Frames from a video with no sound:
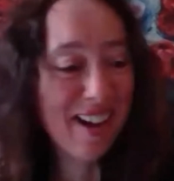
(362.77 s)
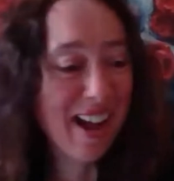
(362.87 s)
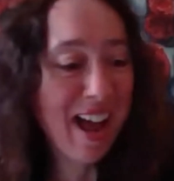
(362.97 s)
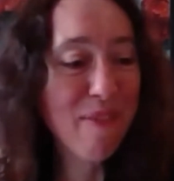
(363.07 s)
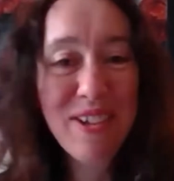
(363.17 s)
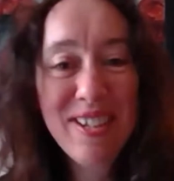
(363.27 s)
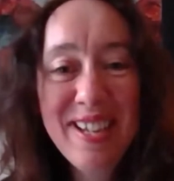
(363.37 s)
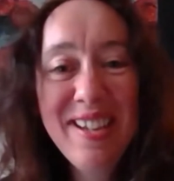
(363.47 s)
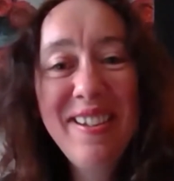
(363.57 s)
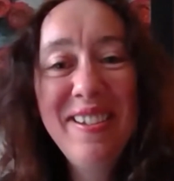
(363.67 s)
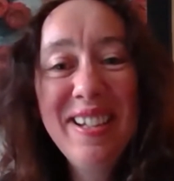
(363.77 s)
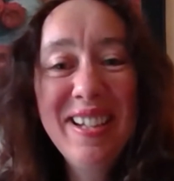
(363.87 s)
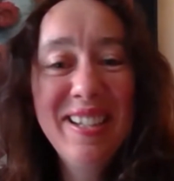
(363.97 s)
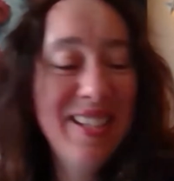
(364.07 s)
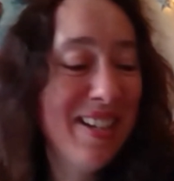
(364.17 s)
I have continued and
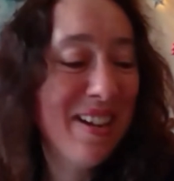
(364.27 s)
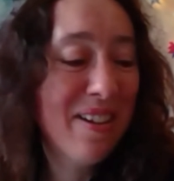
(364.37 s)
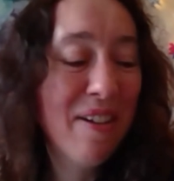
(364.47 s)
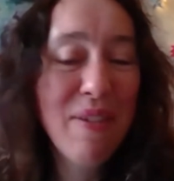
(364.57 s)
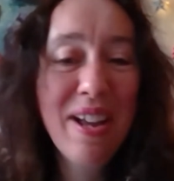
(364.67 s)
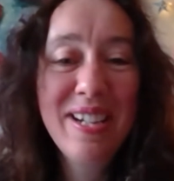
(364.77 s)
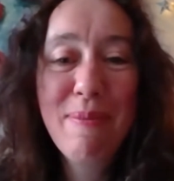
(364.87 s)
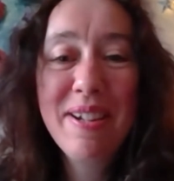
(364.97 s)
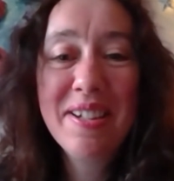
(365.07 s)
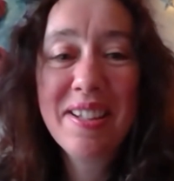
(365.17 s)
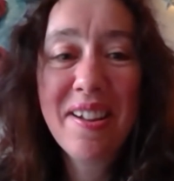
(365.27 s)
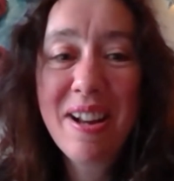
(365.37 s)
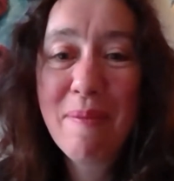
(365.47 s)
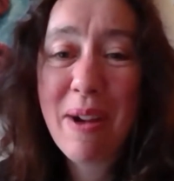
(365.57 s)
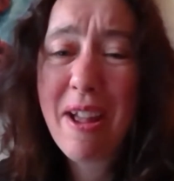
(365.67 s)
continued. I've actually been
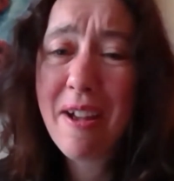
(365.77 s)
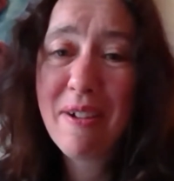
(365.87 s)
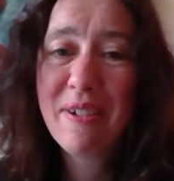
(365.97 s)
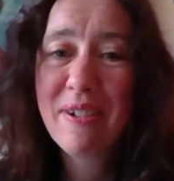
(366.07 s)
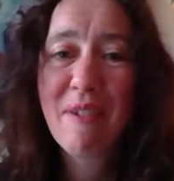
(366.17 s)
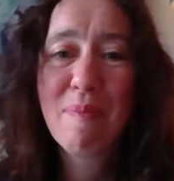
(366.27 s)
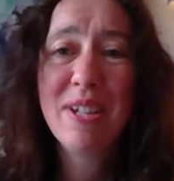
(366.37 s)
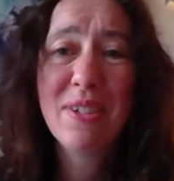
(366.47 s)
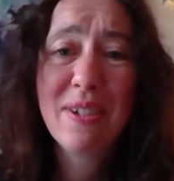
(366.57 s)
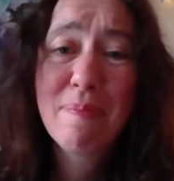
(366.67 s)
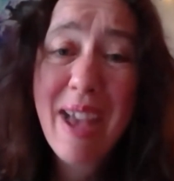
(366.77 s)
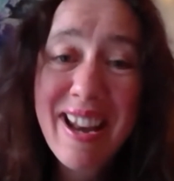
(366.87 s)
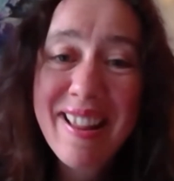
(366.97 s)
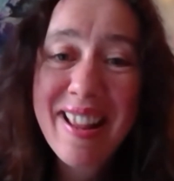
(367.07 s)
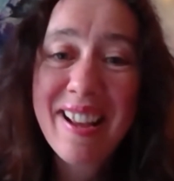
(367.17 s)
designing my own. I've been doing
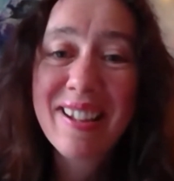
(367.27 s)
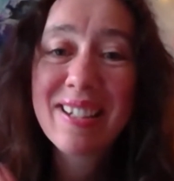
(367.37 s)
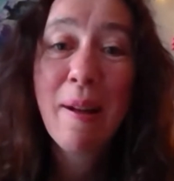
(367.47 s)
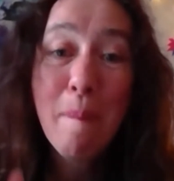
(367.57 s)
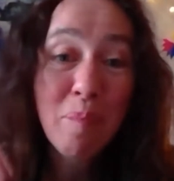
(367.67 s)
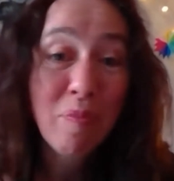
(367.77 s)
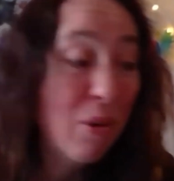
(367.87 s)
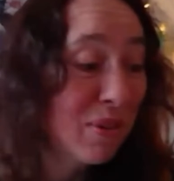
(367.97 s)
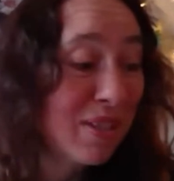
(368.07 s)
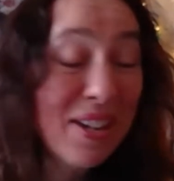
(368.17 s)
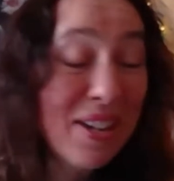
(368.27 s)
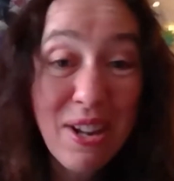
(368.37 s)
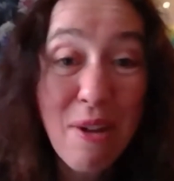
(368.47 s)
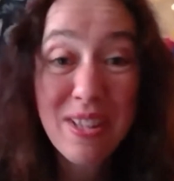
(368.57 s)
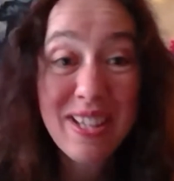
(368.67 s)
many things. Also, just
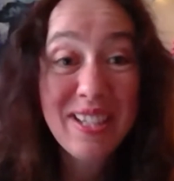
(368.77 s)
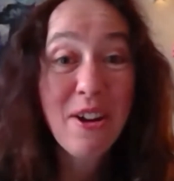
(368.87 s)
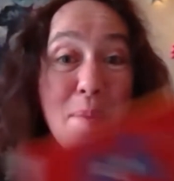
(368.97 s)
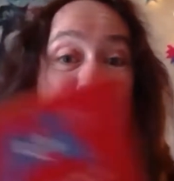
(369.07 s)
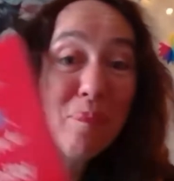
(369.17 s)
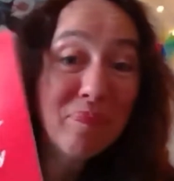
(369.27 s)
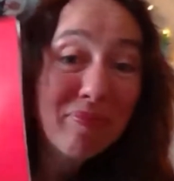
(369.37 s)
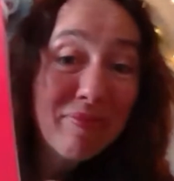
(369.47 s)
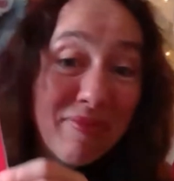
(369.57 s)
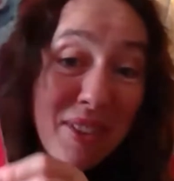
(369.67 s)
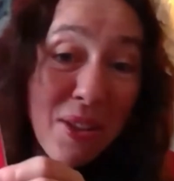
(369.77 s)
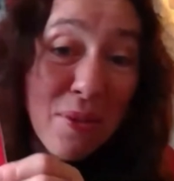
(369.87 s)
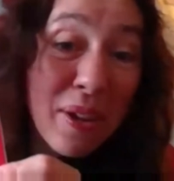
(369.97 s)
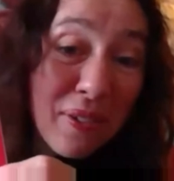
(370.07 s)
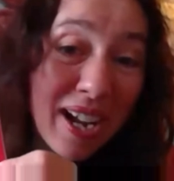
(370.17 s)
over this time,
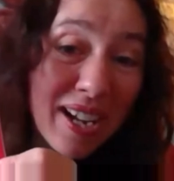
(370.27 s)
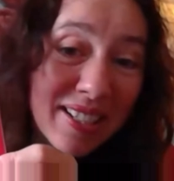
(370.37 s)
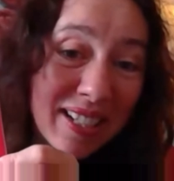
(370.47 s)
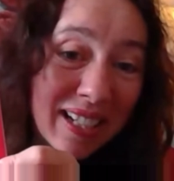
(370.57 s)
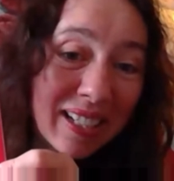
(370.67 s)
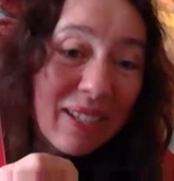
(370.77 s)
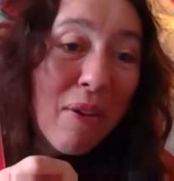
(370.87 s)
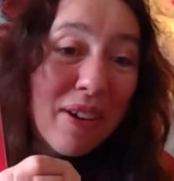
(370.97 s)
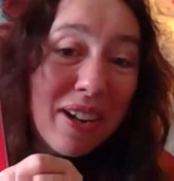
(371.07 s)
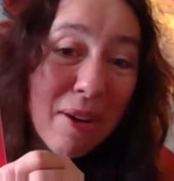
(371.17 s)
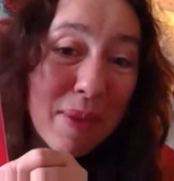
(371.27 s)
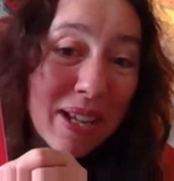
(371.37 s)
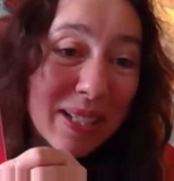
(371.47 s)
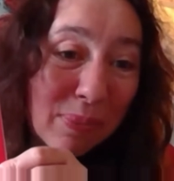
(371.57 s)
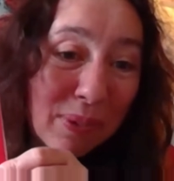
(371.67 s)
we created a little origami
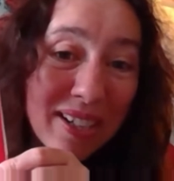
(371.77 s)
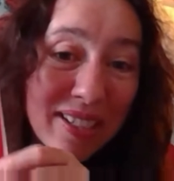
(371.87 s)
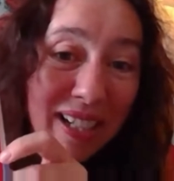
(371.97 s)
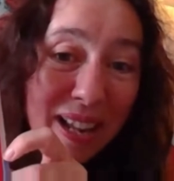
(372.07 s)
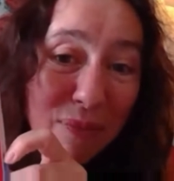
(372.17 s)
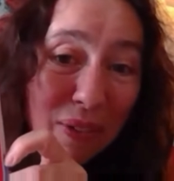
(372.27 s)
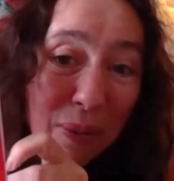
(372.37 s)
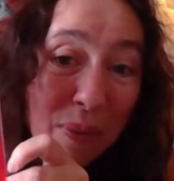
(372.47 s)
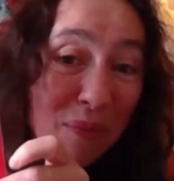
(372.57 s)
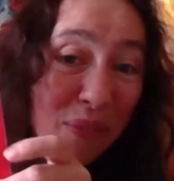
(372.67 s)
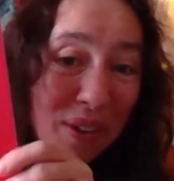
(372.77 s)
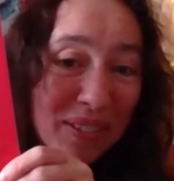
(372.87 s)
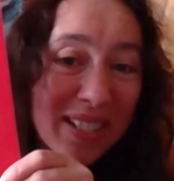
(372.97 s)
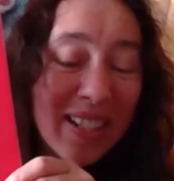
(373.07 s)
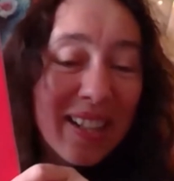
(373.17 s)
inspiration leaflet with
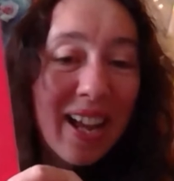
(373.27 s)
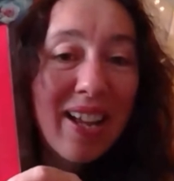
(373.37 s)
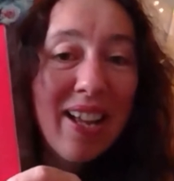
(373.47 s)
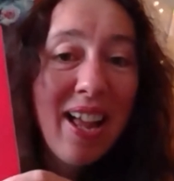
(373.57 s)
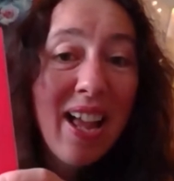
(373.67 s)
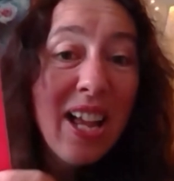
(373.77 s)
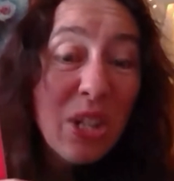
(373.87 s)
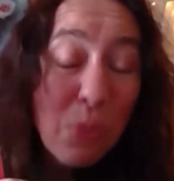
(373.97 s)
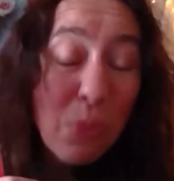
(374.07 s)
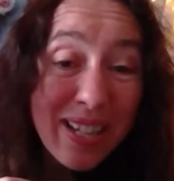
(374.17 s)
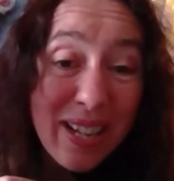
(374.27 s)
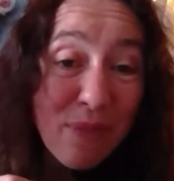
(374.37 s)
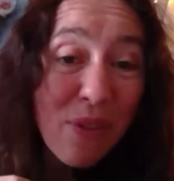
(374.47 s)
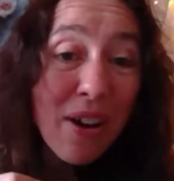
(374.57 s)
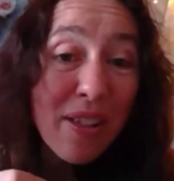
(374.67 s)
folds in there.
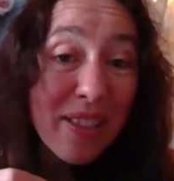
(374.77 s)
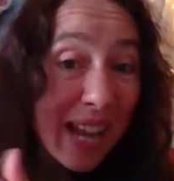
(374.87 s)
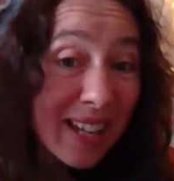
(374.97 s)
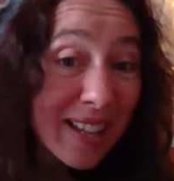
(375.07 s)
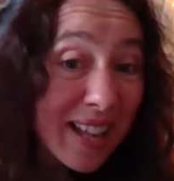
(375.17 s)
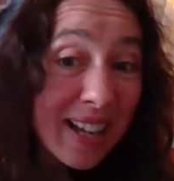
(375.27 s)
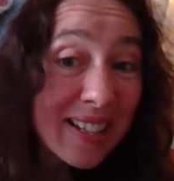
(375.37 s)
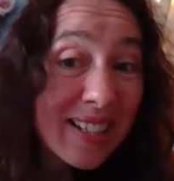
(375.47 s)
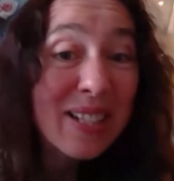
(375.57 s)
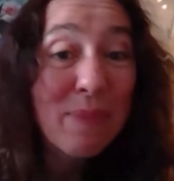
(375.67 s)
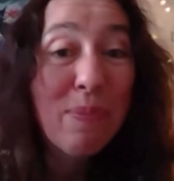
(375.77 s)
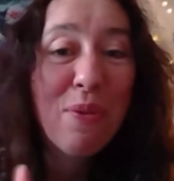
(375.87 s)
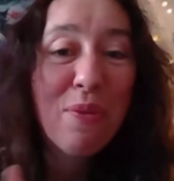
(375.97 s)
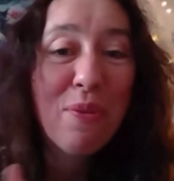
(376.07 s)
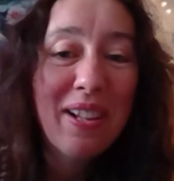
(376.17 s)
25, thanks to
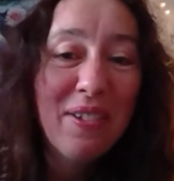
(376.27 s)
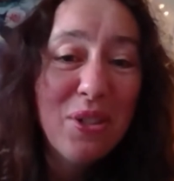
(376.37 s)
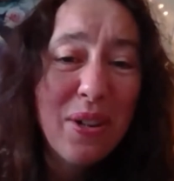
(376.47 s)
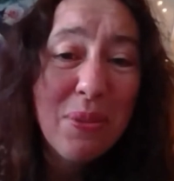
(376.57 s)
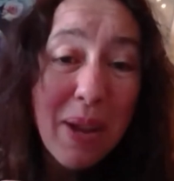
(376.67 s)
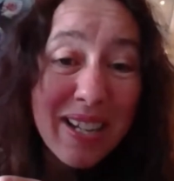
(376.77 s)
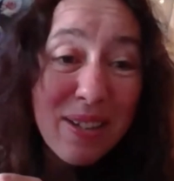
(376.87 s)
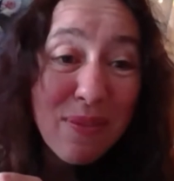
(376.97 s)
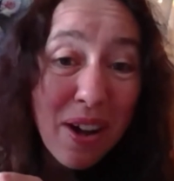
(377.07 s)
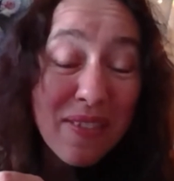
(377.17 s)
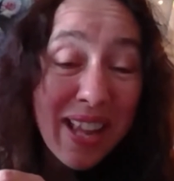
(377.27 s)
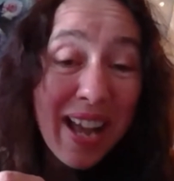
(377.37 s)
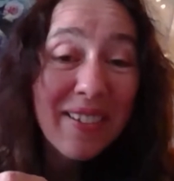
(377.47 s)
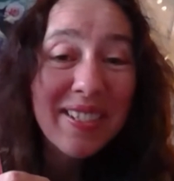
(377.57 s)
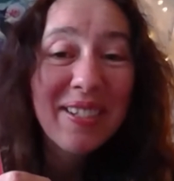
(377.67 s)
support from the lottery,
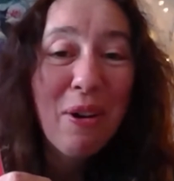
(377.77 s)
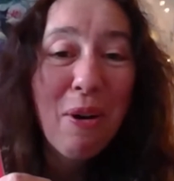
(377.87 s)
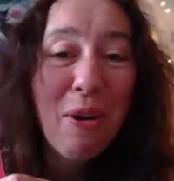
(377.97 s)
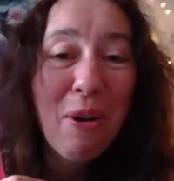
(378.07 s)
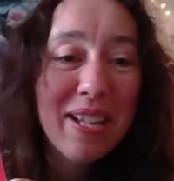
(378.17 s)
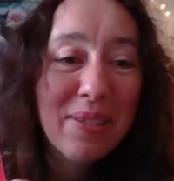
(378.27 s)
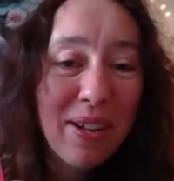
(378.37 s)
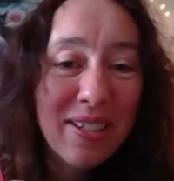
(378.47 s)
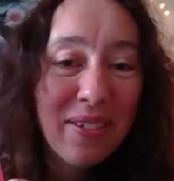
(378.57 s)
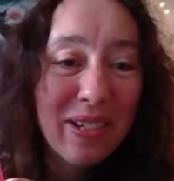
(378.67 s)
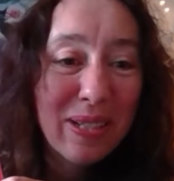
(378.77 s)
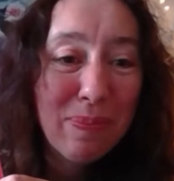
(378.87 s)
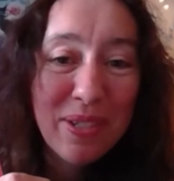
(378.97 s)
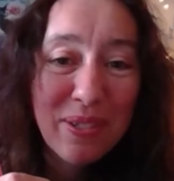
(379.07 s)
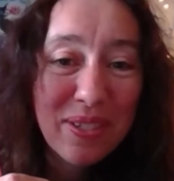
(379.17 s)
25,000 copies went to
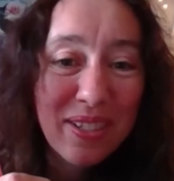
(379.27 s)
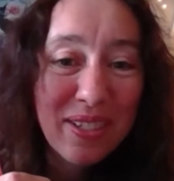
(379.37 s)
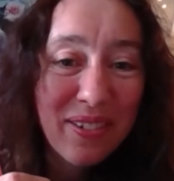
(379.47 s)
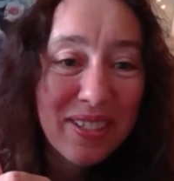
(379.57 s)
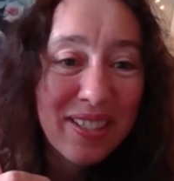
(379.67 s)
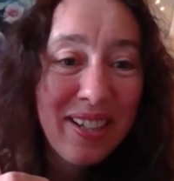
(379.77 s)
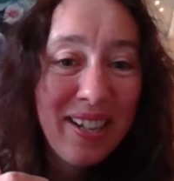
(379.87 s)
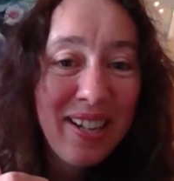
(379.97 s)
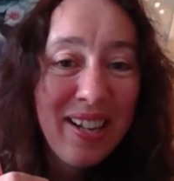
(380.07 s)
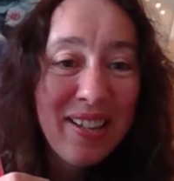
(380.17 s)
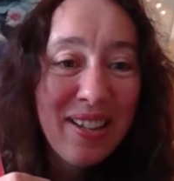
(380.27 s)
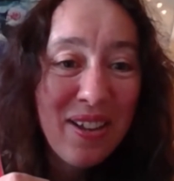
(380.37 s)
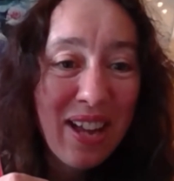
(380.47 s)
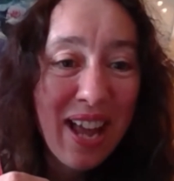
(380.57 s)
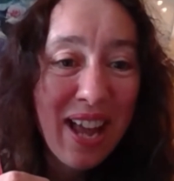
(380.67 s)
hospitals across the
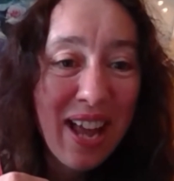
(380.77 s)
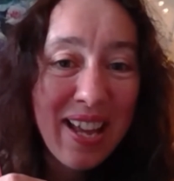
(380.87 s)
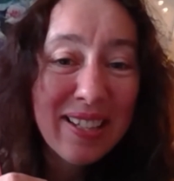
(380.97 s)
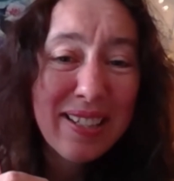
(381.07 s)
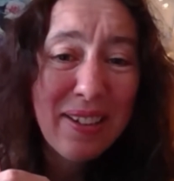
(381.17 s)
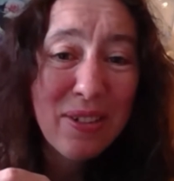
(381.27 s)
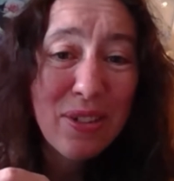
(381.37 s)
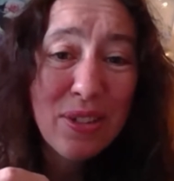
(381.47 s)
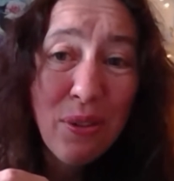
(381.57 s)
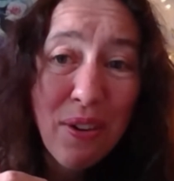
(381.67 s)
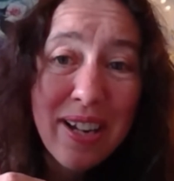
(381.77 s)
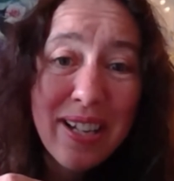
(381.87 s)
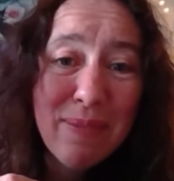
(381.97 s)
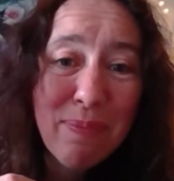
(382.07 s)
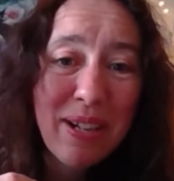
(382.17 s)
UK. So just trying
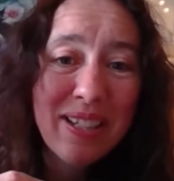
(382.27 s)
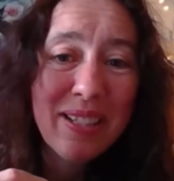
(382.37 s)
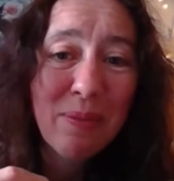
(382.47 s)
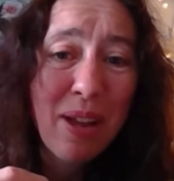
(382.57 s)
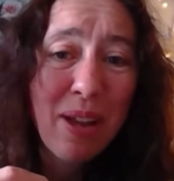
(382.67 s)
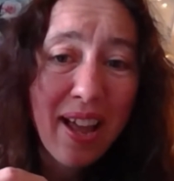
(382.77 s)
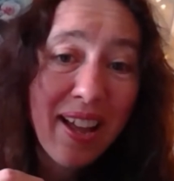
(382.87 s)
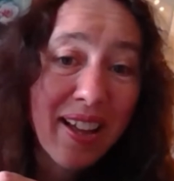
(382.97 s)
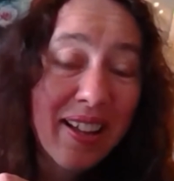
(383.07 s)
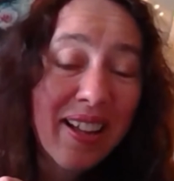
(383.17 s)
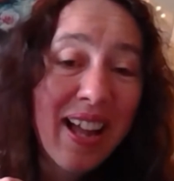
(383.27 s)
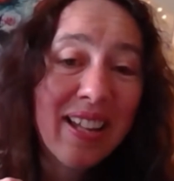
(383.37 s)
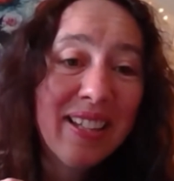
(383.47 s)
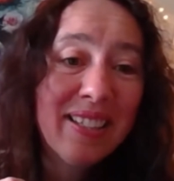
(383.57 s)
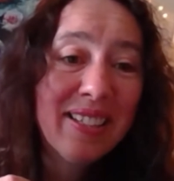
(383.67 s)
to bring some care,
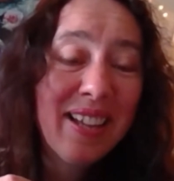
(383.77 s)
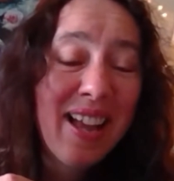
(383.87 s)
and